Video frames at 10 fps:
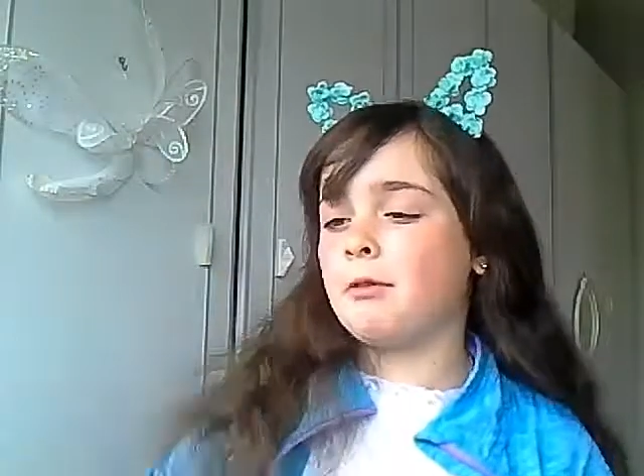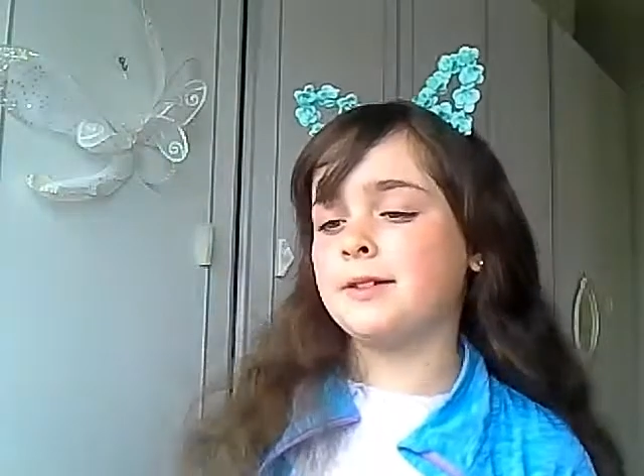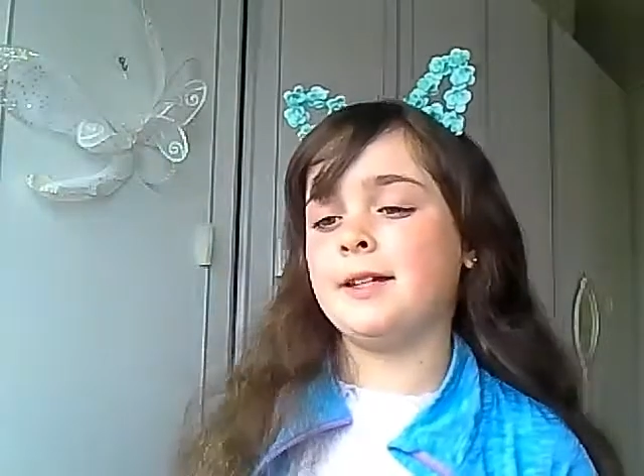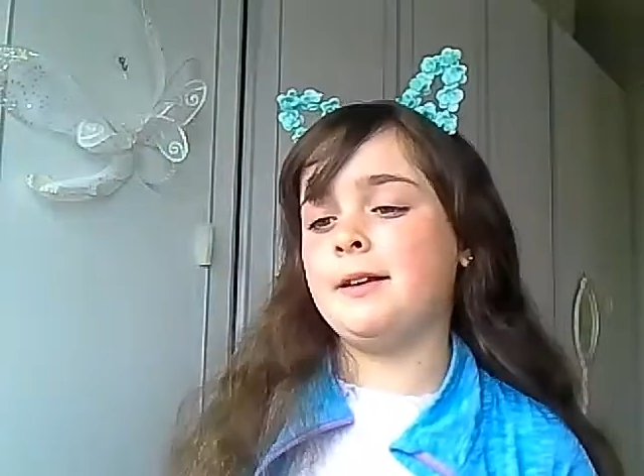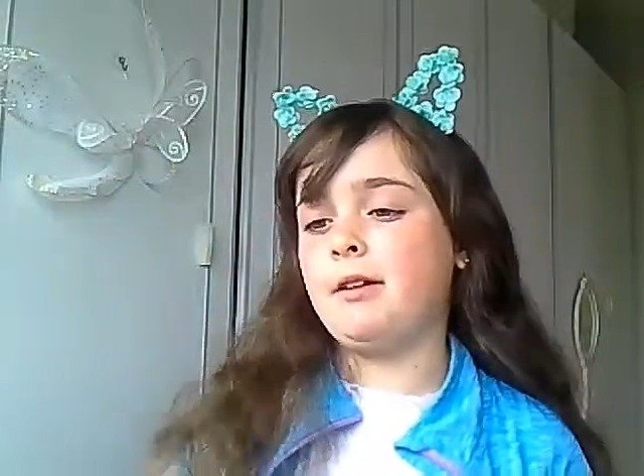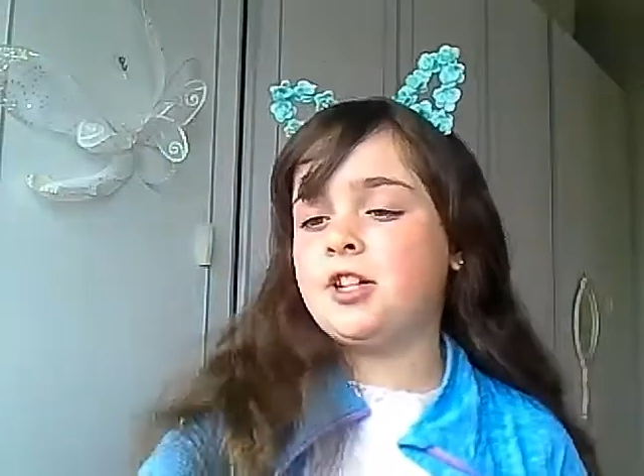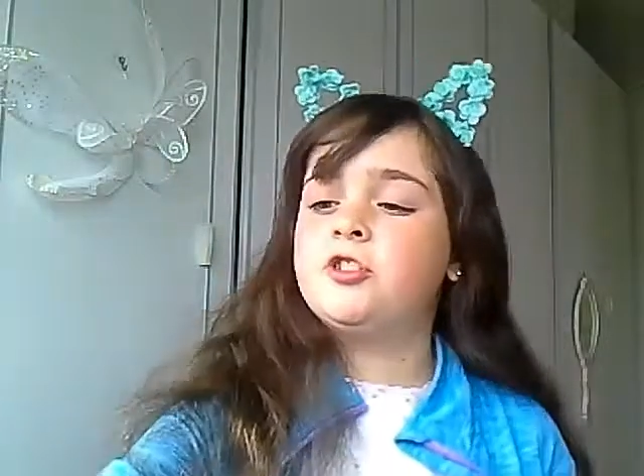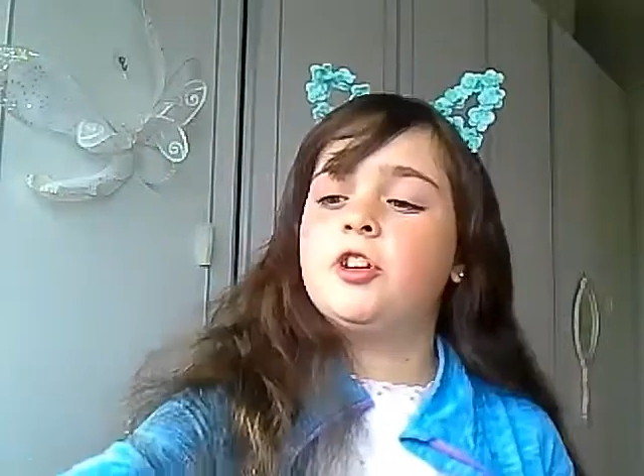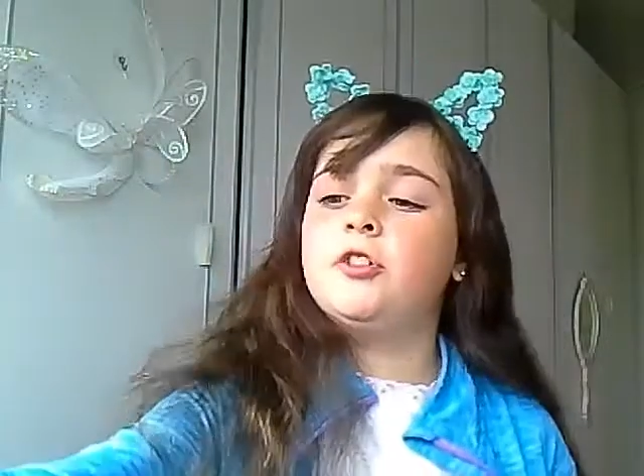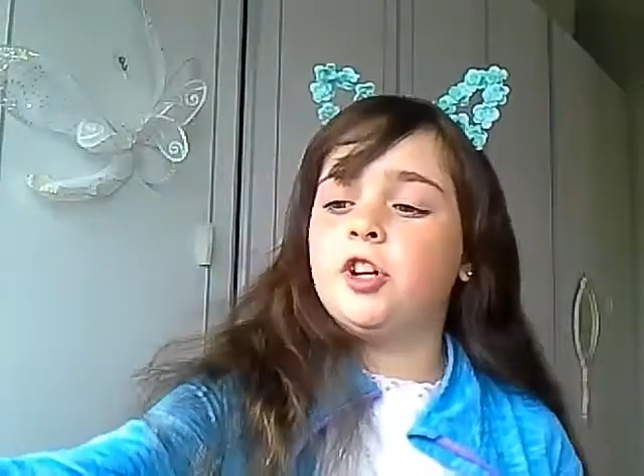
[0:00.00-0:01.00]
wanted a
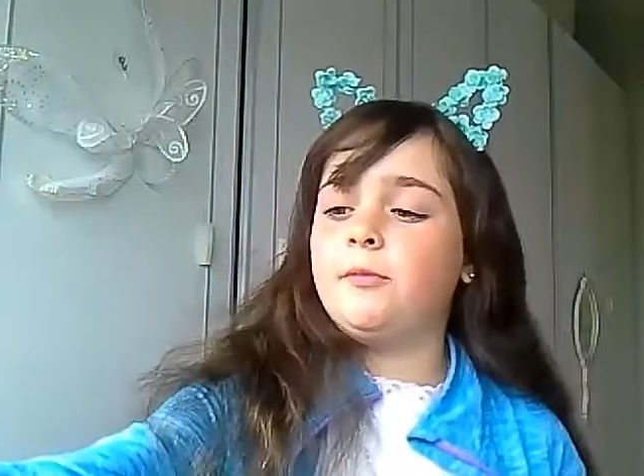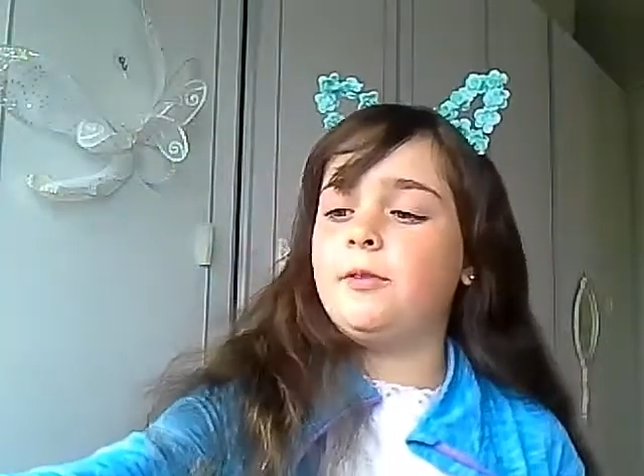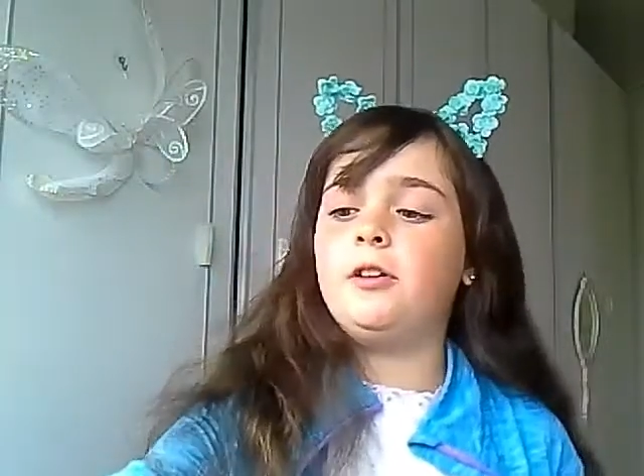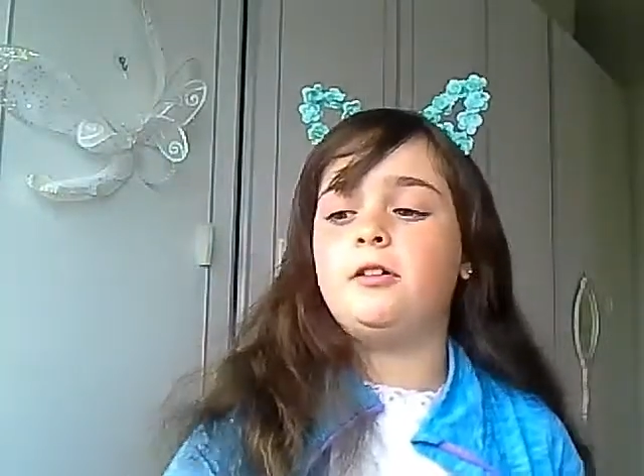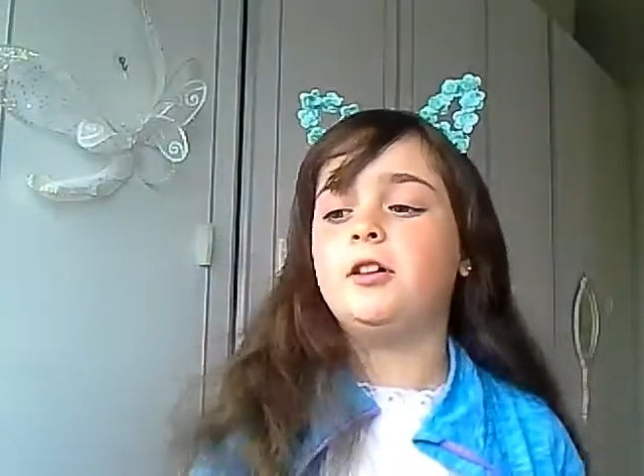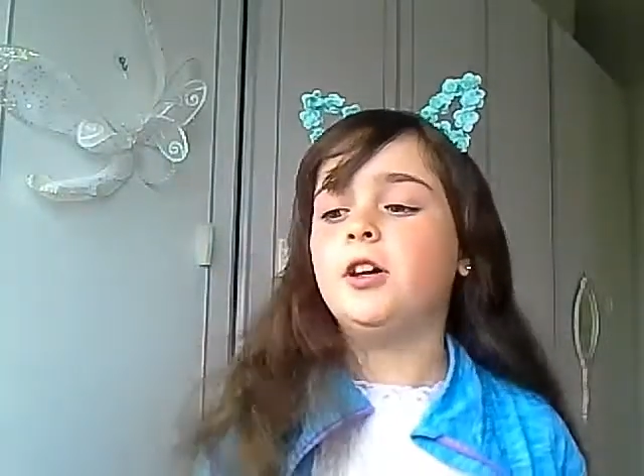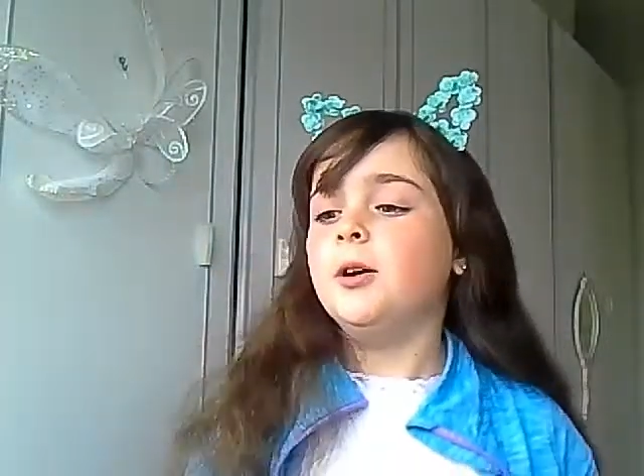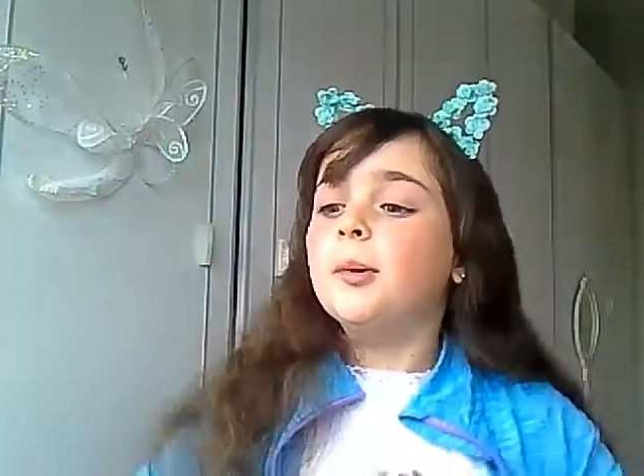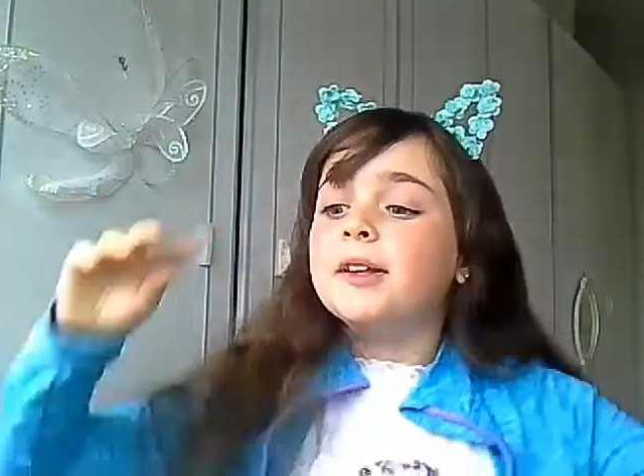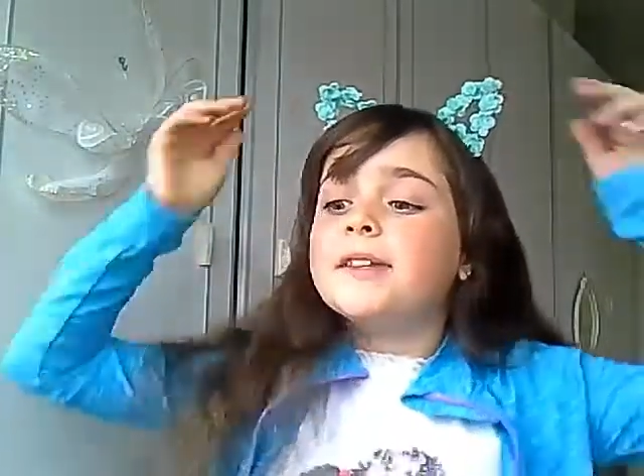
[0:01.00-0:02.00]
magic JoJo boat,
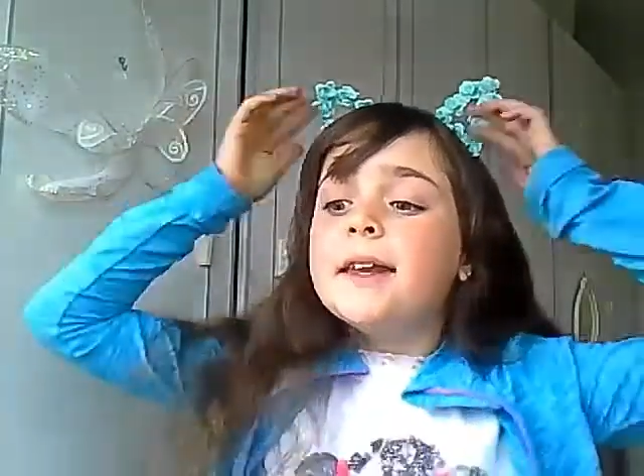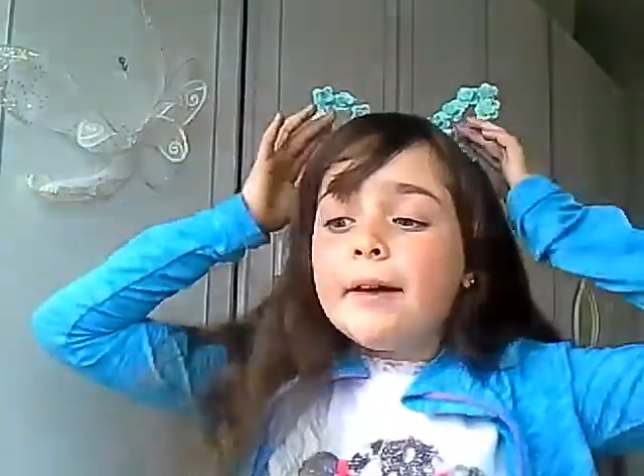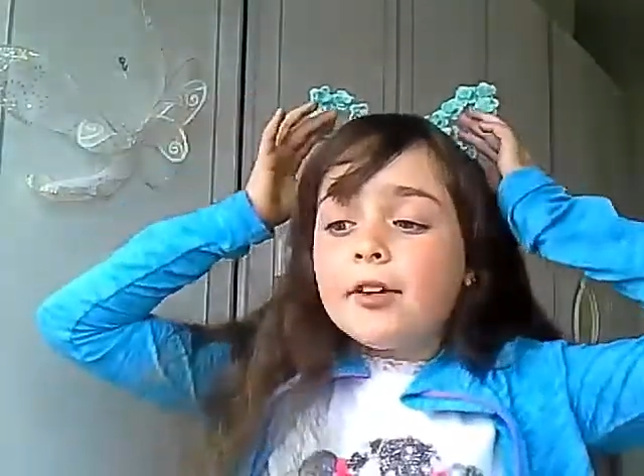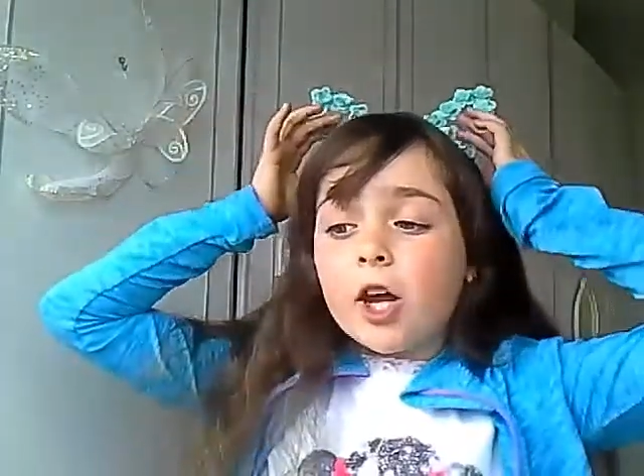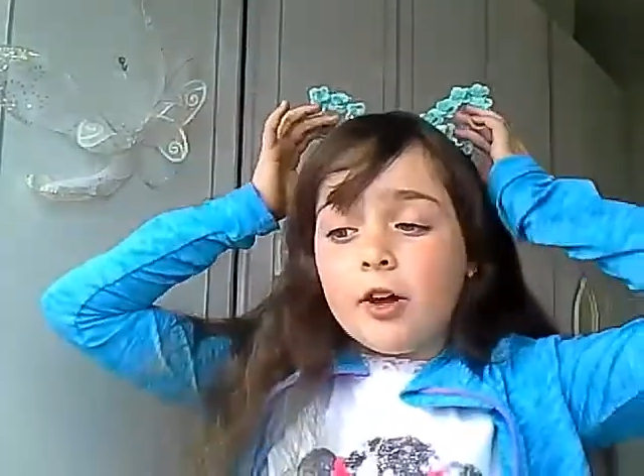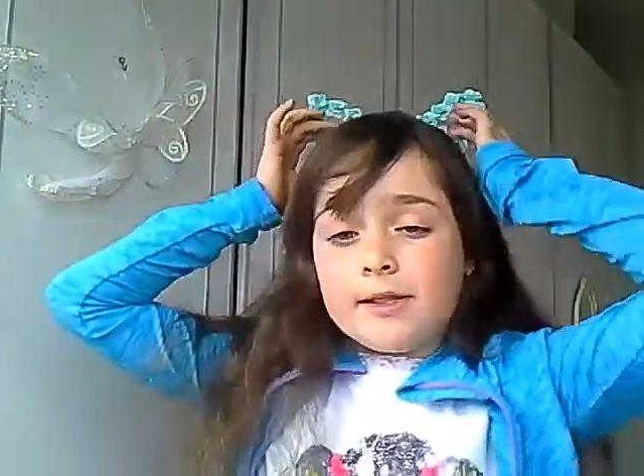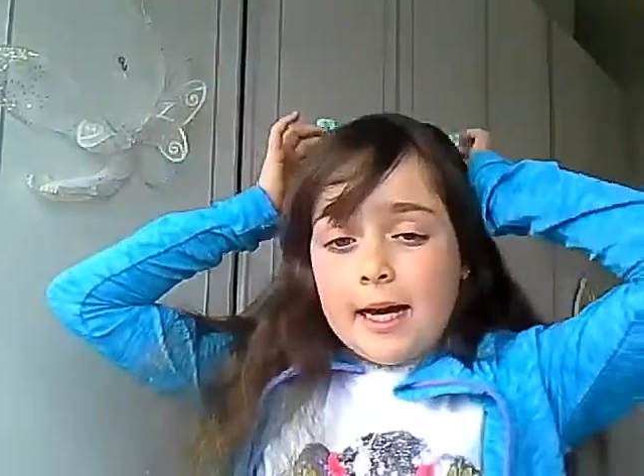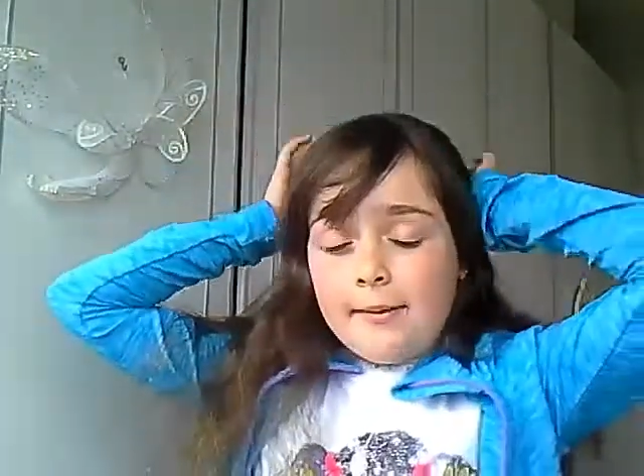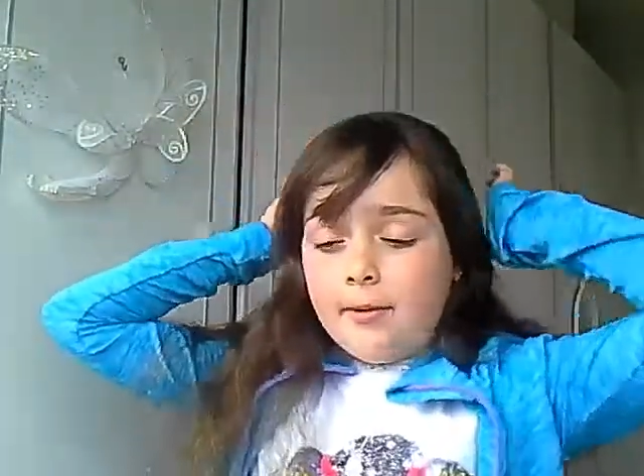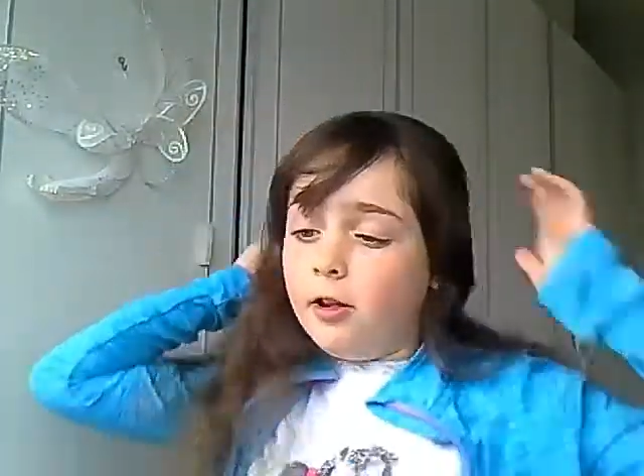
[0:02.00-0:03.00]
but it's never going to
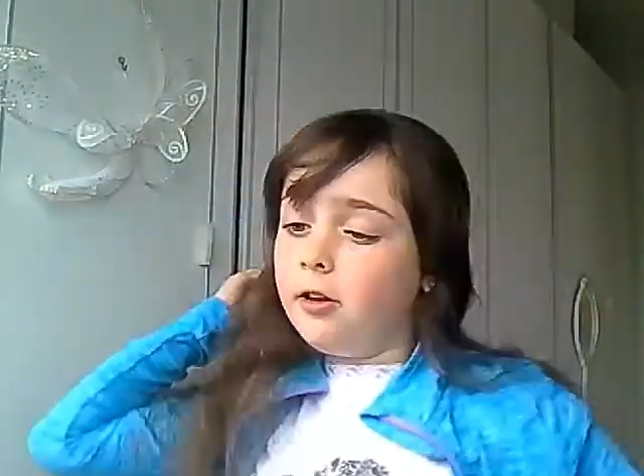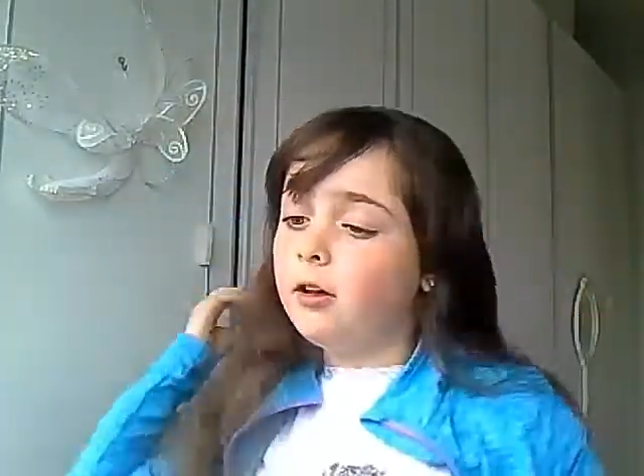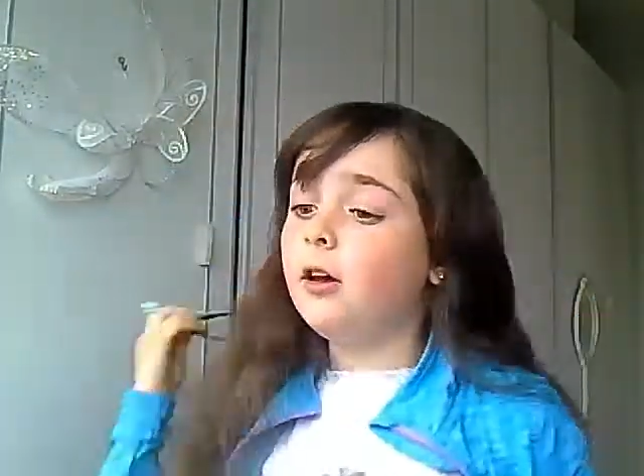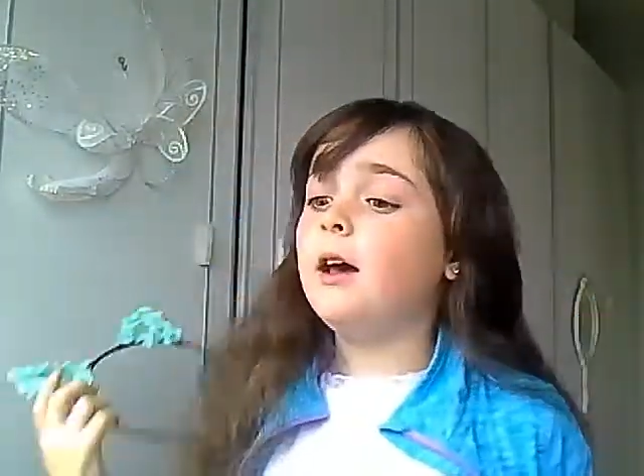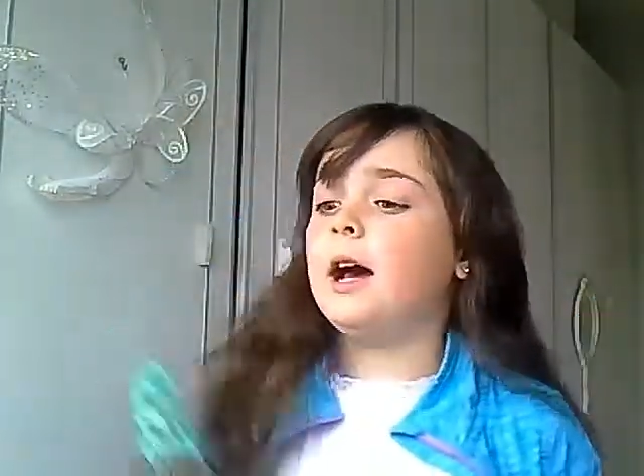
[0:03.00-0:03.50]
happen.